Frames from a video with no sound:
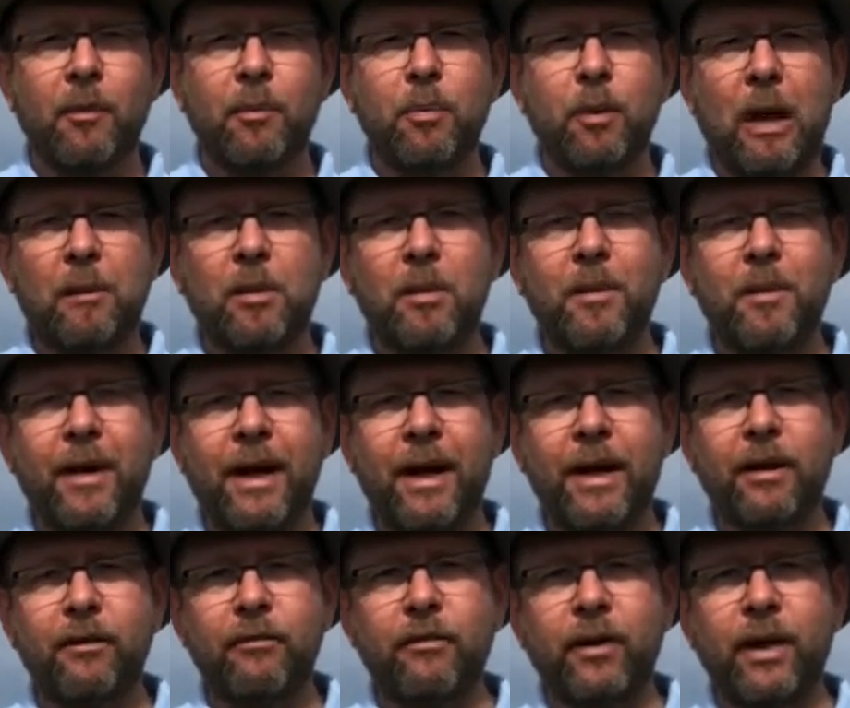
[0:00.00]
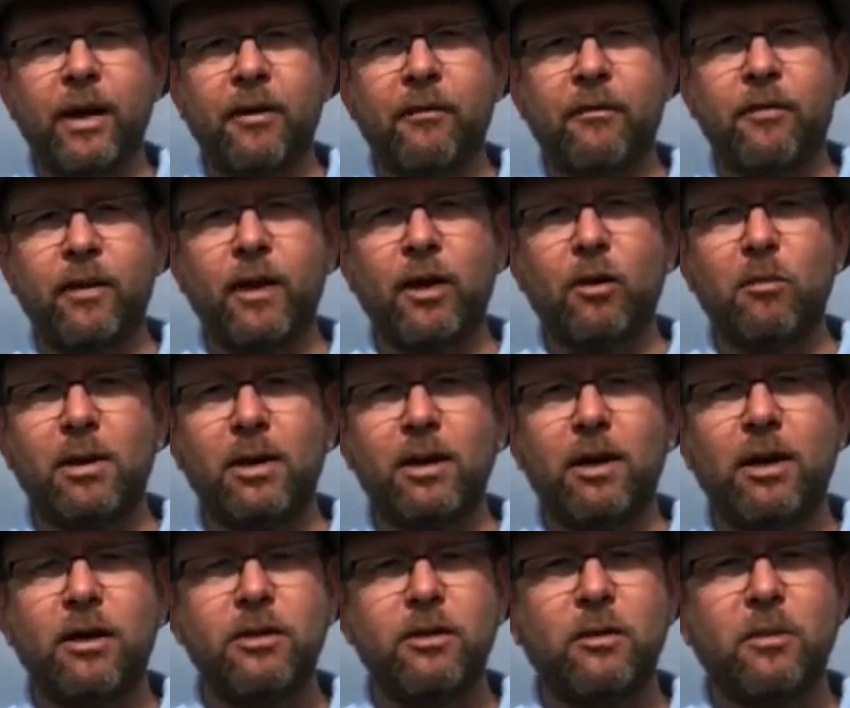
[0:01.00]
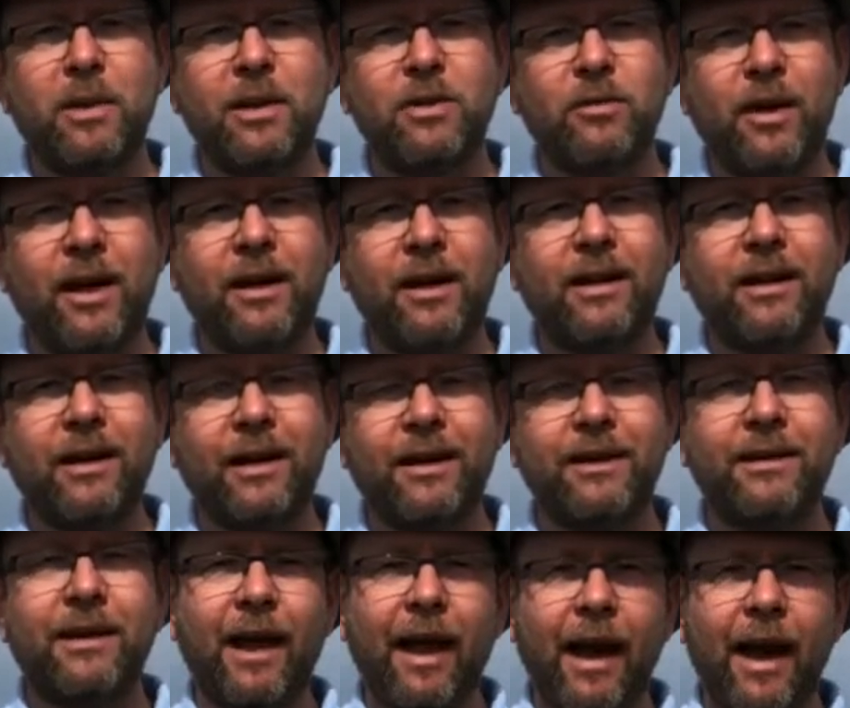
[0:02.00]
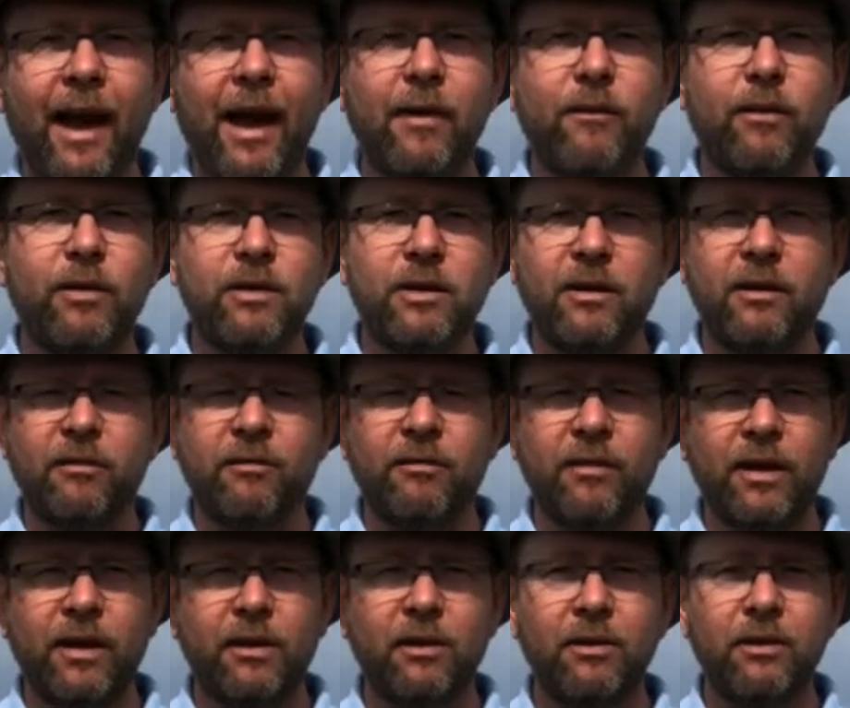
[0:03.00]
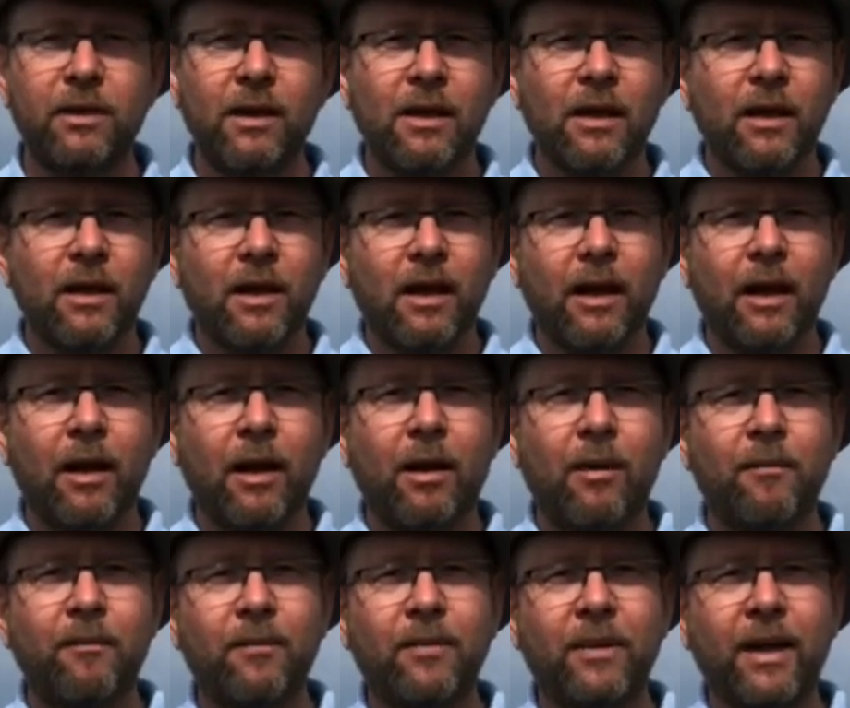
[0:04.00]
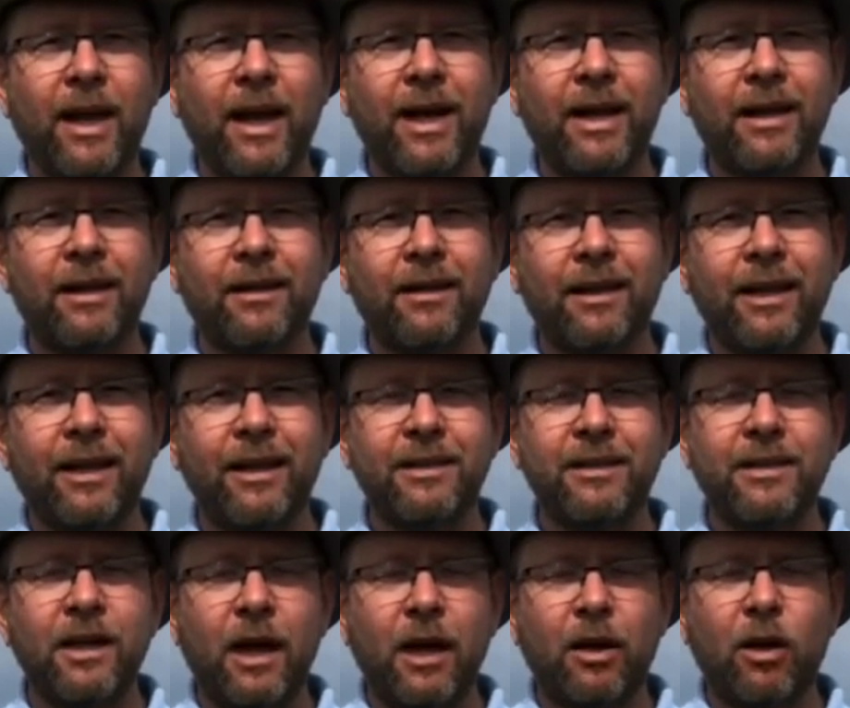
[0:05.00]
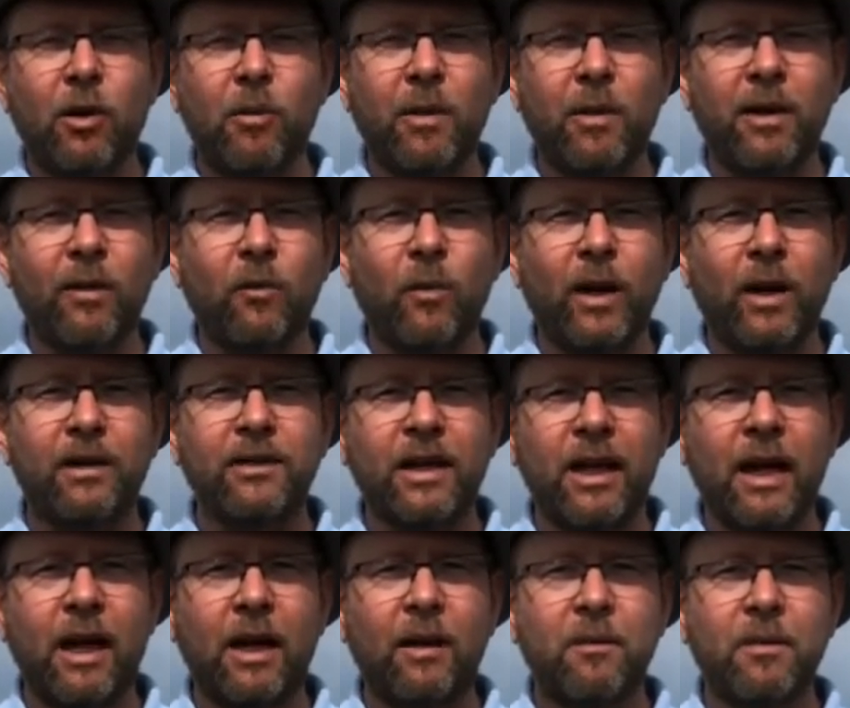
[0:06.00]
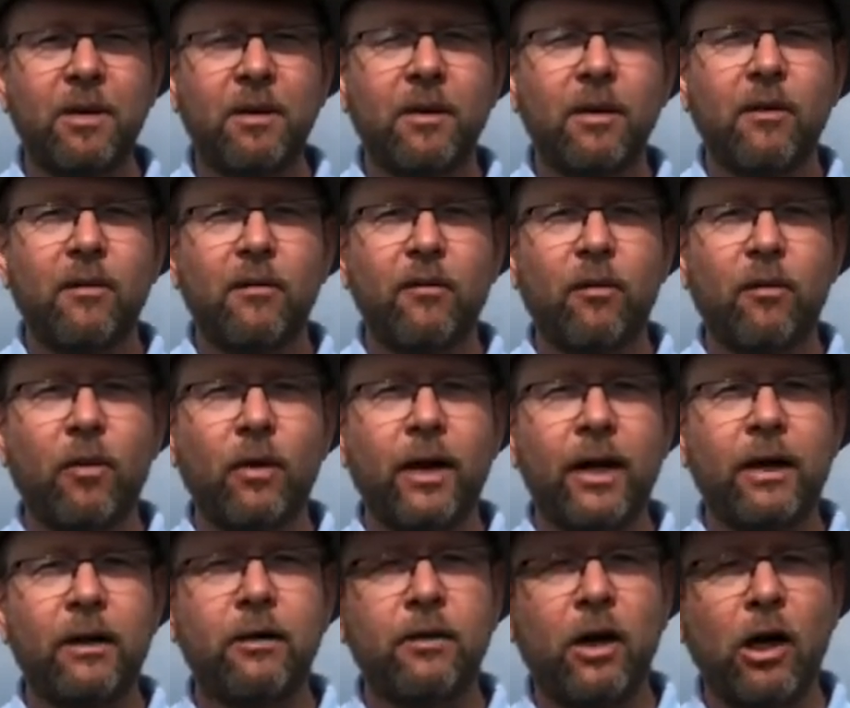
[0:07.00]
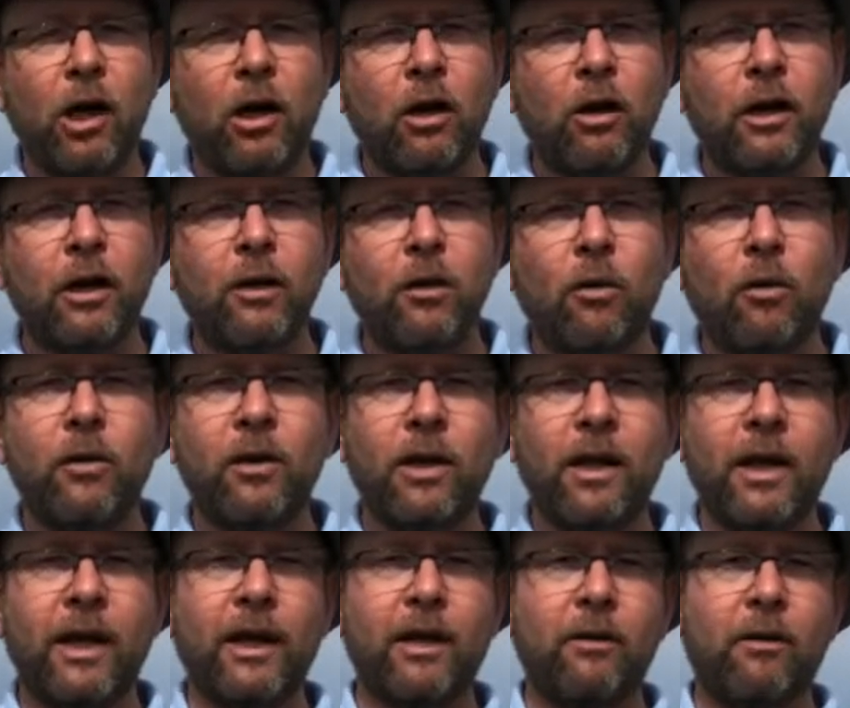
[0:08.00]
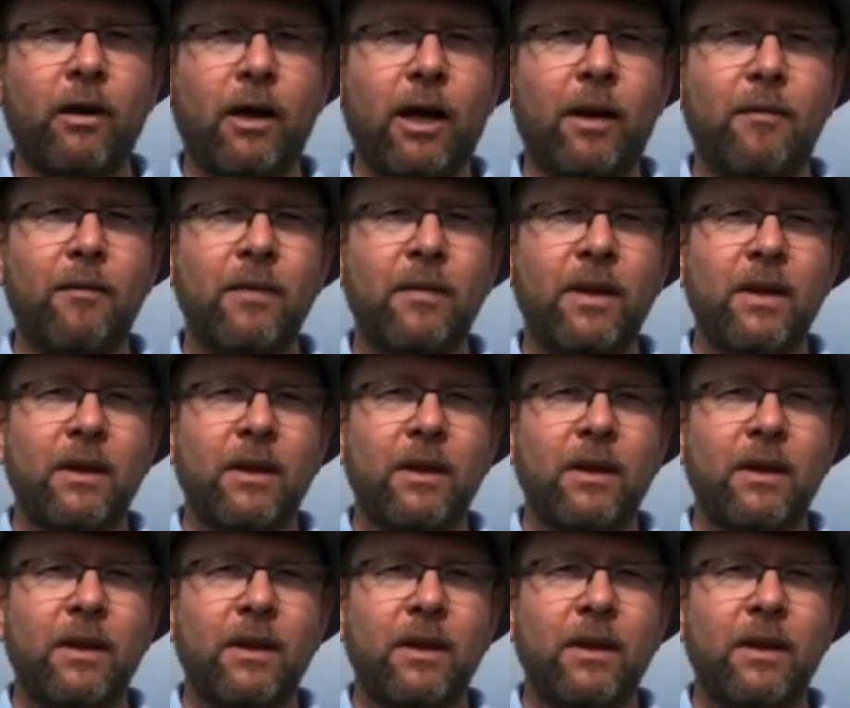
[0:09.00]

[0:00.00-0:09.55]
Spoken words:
problematic for that field, because you'll be trying to hit the average of the field, and it's not going to be well timed for either the early or the late crop.